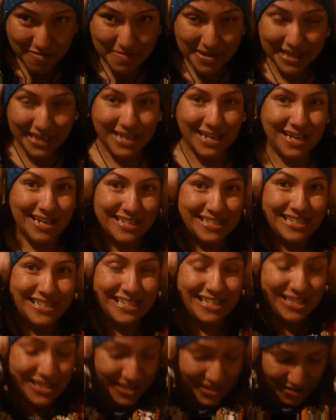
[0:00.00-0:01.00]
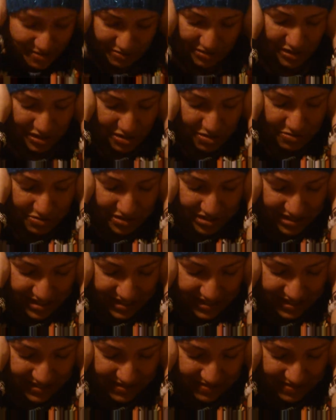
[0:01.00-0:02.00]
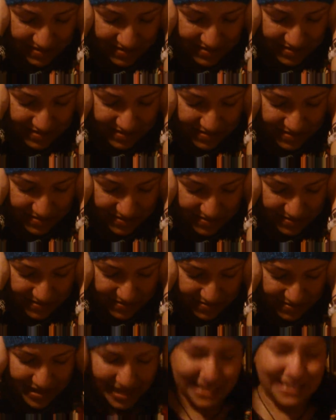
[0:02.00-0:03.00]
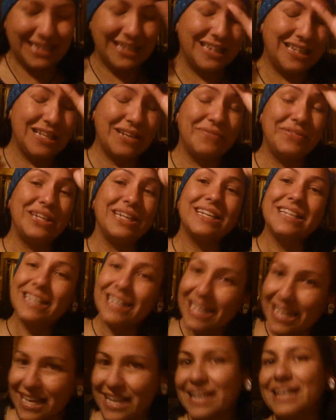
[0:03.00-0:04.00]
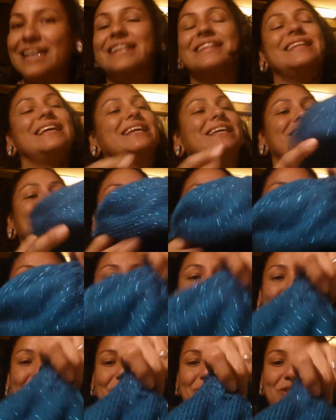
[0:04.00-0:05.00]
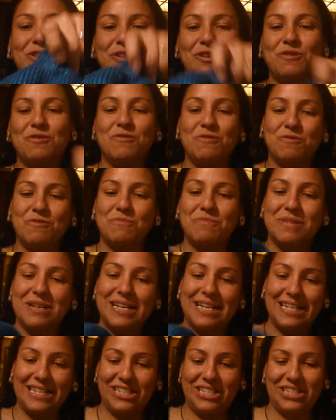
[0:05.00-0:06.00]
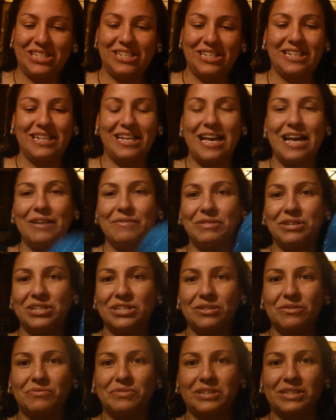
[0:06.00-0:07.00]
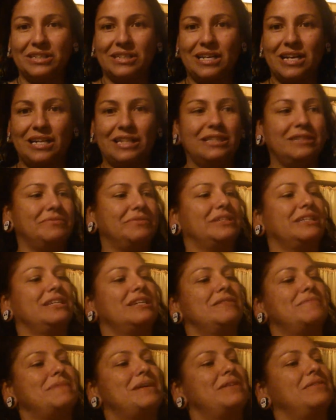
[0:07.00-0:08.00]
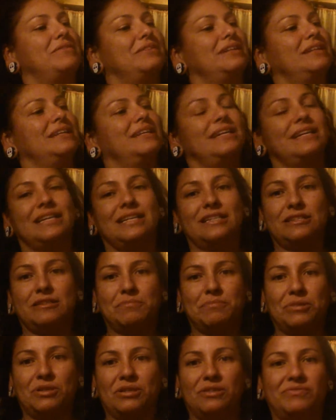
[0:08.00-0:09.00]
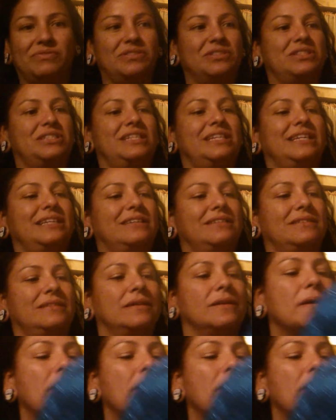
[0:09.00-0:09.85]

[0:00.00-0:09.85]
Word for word: Oh my gosh, it's so toasty. Oh, I love it. Thank you, thank you so much. I wish the real color would come out. It's a beautiful teal.